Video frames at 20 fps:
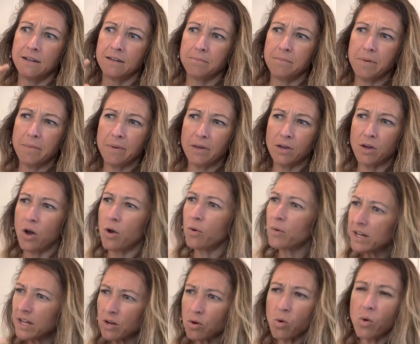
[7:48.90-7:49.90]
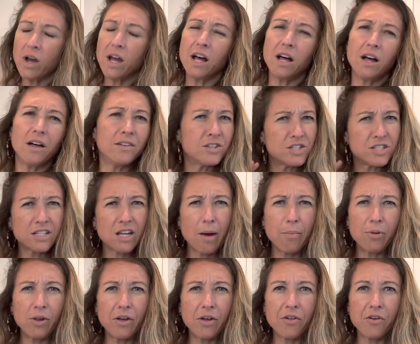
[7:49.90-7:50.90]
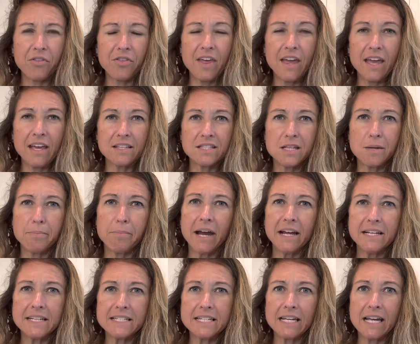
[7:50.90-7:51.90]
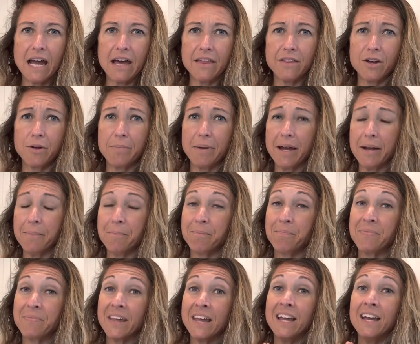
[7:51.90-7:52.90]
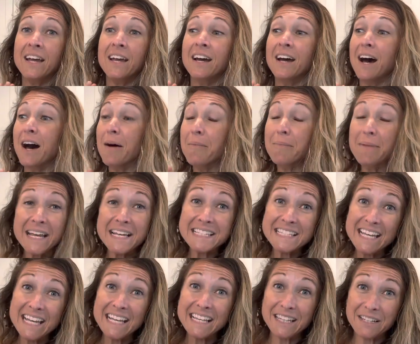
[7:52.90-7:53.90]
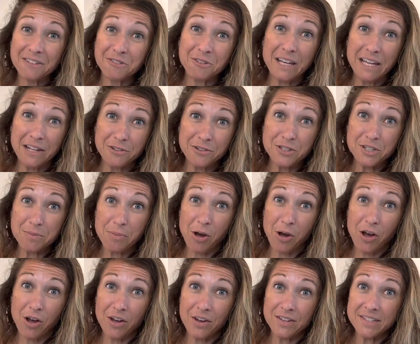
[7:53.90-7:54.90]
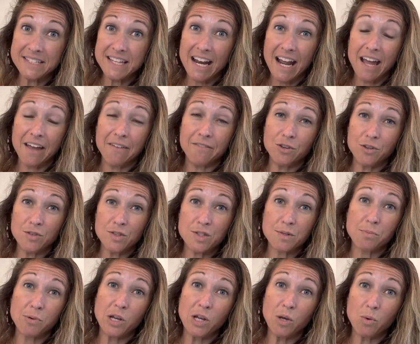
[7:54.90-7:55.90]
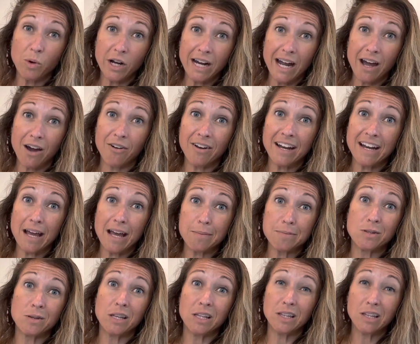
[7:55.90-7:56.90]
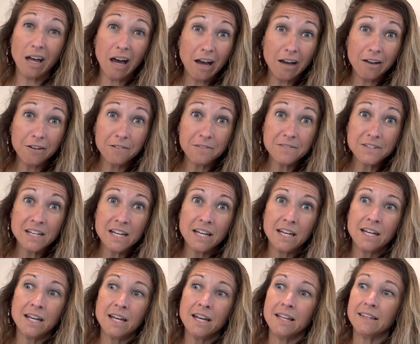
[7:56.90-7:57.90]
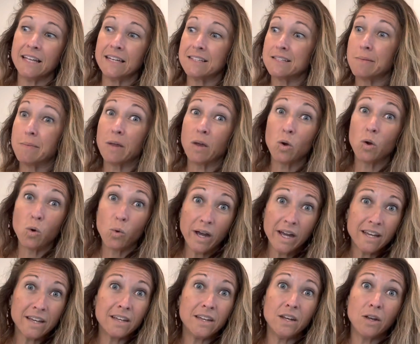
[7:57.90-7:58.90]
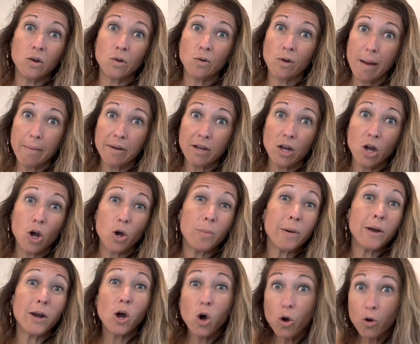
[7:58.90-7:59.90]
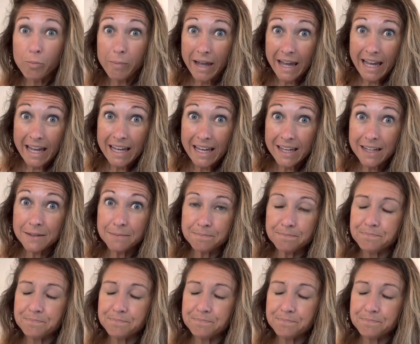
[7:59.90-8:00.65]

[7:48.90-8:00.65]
maybe coconut oil, just a couple other things to bind it together. But amazing little energy balls that I've used pre-workout and absolutely loved. Like something quick, you know, grab and go, but homemade.